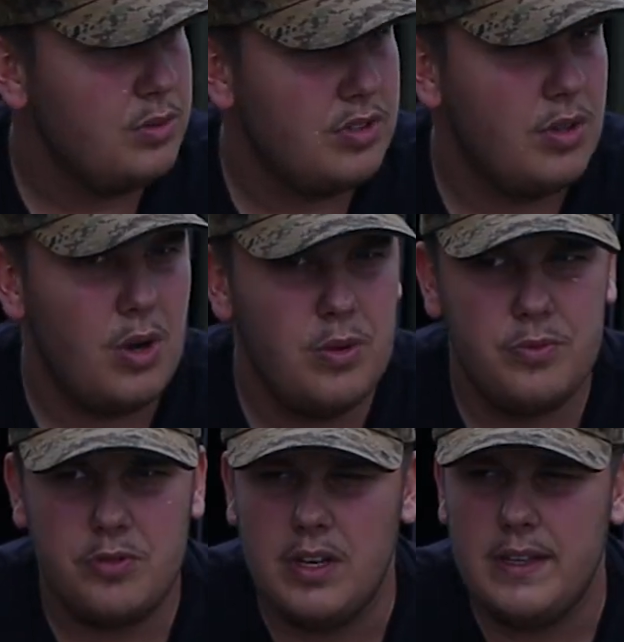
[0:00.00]
So
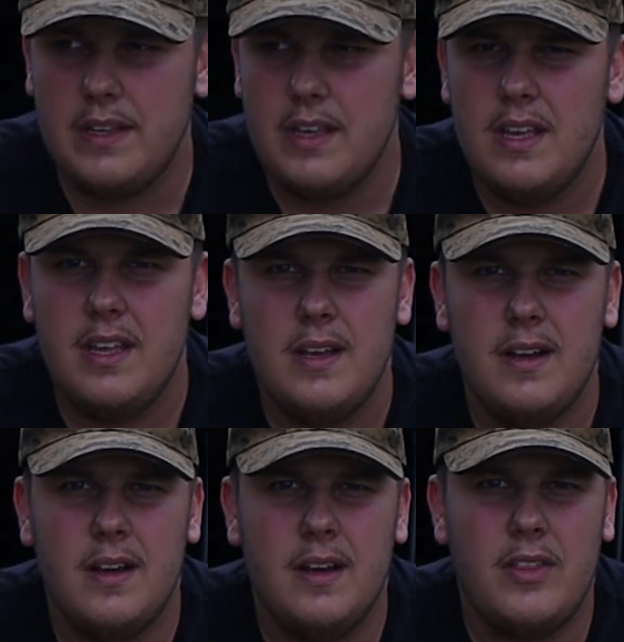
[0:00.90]
hopefully
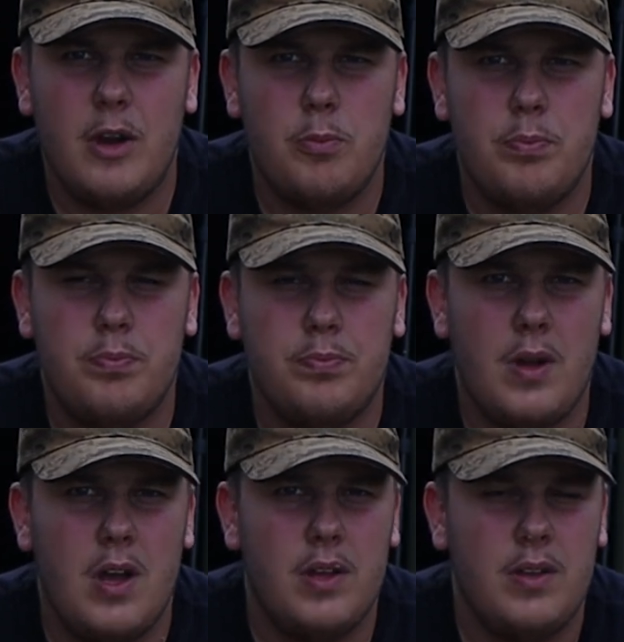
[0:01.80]
that will
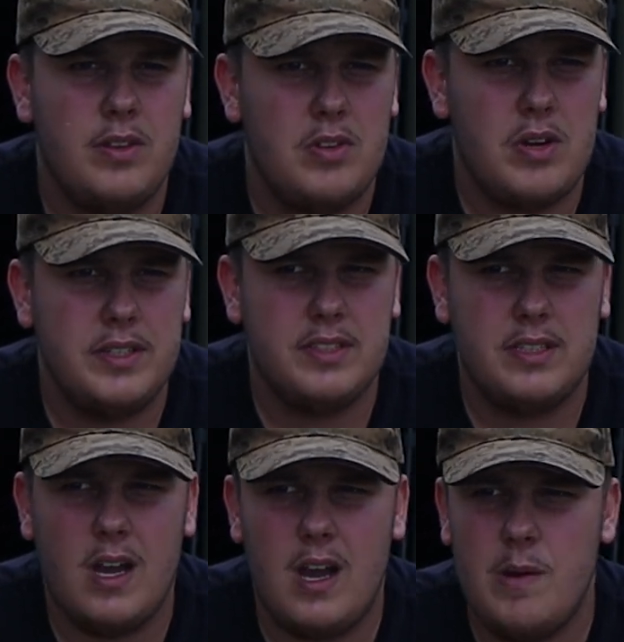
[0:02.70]
entice the
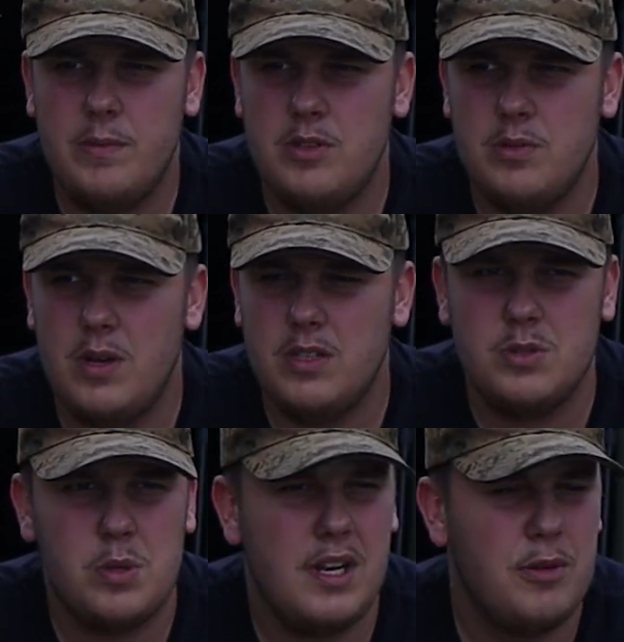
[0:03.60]
carp to
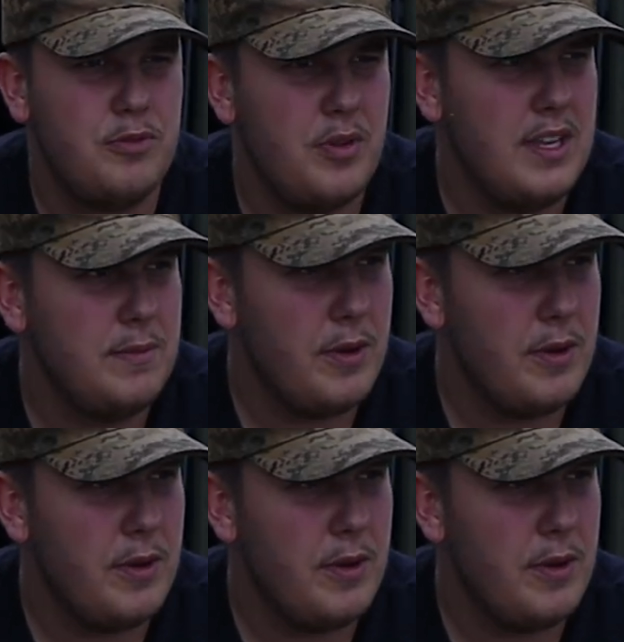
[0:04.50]
go on a little feed.